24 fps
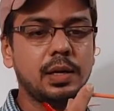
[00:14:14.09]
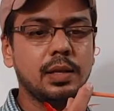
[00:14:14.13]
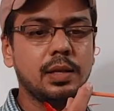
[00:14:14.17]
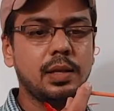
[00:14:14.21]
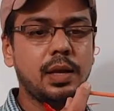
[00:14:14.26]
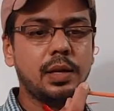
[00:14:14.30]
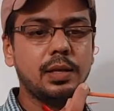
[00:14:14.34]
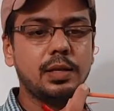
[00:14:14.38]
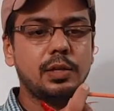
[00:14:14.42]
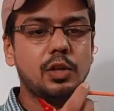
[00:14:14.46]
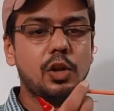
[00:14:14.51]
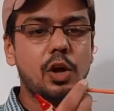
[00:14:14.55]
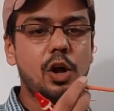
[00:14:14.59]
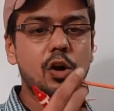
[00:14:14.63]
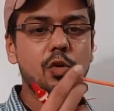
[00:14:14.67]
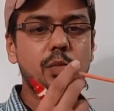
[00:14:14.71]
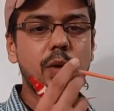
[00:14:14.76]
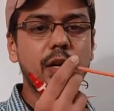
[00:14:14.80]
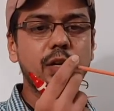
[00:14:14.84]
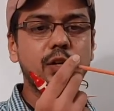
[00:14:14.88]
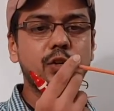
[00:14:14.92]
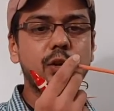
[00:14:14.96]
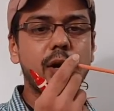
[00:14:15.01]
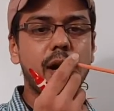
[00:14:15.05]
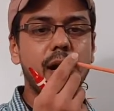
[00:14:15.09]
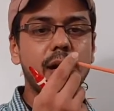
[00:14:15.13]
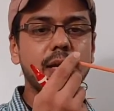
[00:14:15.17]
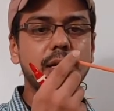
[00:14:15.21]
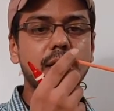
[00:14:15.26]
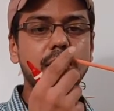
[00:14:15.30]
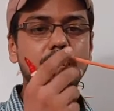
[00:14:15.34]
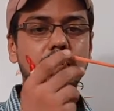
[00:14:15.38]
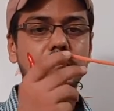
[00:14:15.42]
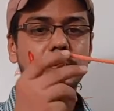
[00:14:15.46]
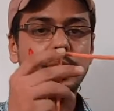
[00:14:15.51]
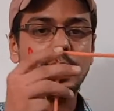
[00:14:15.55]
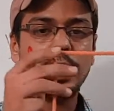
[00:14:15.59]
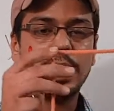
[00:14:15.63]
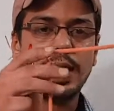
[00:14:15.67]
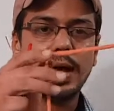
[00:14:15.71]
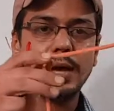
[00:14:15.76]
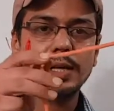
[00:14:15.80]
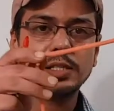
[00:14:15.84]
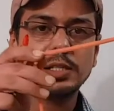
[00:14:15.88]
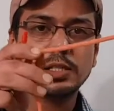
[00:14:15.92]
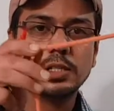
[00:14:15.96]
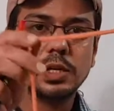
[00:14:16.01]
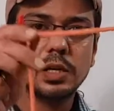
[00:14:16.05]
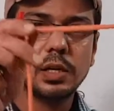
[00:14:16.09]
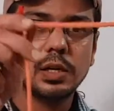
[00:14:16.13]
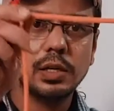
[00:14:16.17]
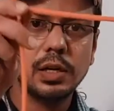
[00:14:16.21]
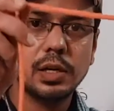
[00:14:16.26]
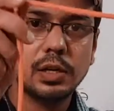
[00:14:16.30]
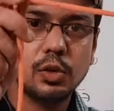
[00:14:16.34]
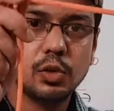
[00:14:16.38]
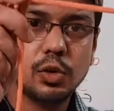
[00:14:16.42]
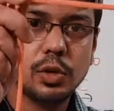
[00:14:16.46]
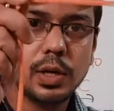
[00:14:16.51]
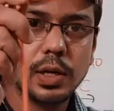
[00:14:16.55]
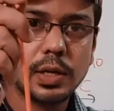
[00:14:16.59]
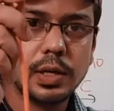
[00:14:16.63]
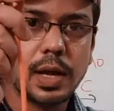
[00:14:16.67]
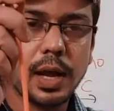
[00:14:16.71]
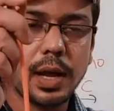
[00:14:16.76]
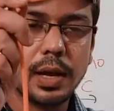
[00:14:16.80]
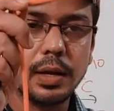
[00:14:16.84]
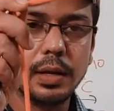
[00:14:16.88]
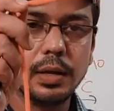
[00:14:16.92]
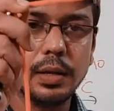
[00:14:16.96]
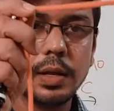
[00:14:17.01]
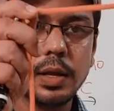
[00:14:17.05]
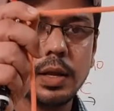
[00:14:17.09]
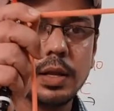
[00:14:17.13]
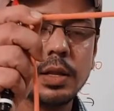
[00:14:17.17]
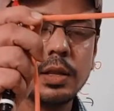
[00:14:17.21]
that now my triangle has turned into a rectangle.